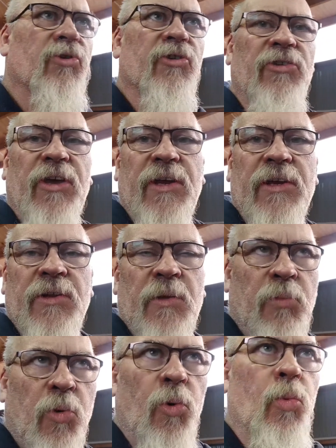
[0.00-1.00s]
just getting it to the
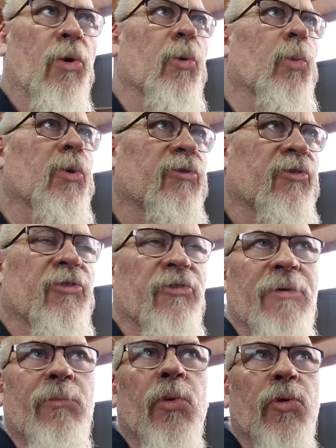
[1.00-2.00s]
point where it's
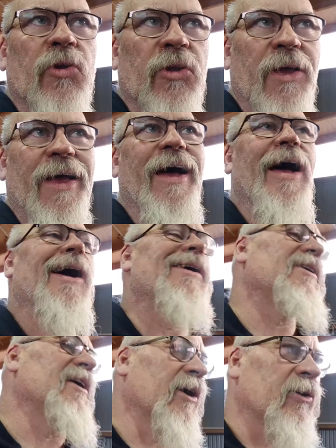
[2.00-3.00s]
assembled,
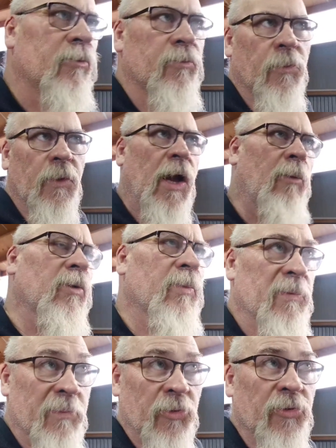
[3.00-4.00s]
you know, able to
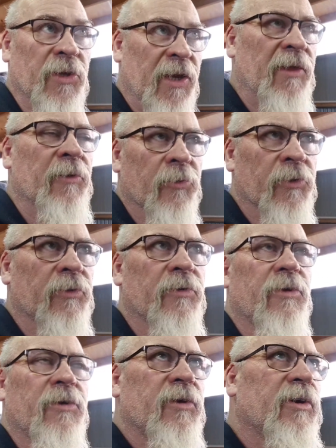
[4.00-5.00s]
be put together and
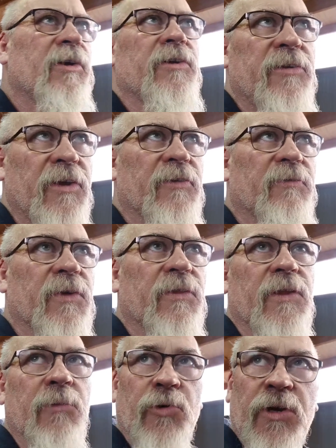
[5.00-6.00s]
test fit,
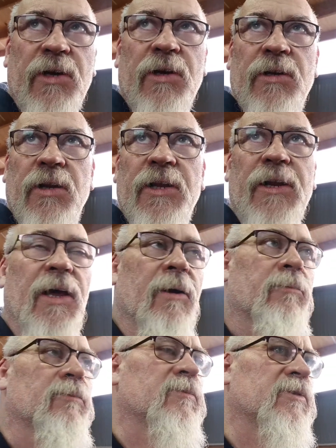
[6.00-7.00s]
and then we can clean it up.
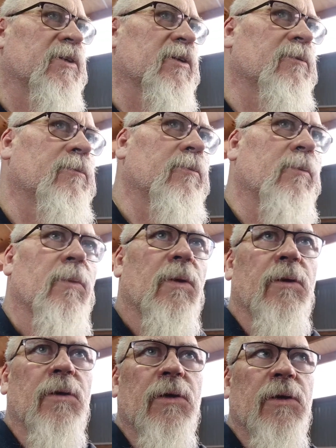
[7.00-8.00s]
So,
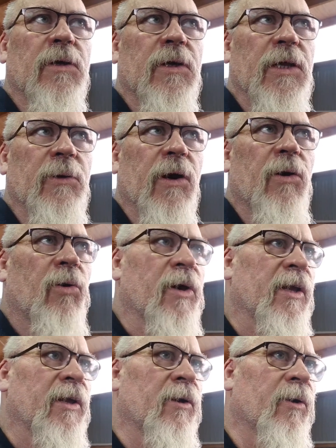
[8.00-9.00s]
you know what, I'm
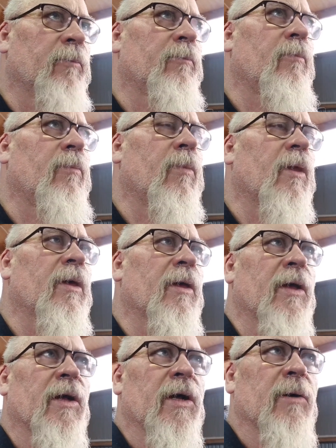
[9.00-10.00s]
going to head home
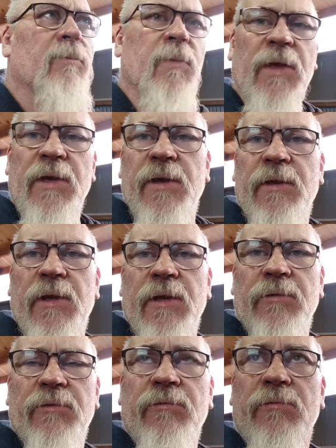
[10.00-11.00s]
and
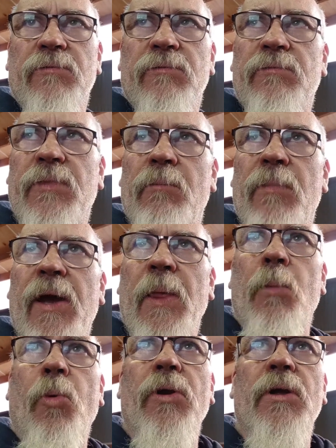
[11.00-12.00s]
then come back
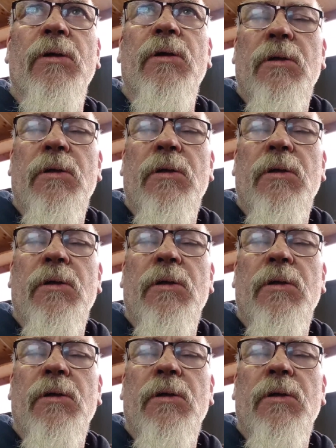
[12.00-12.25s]
in the morning.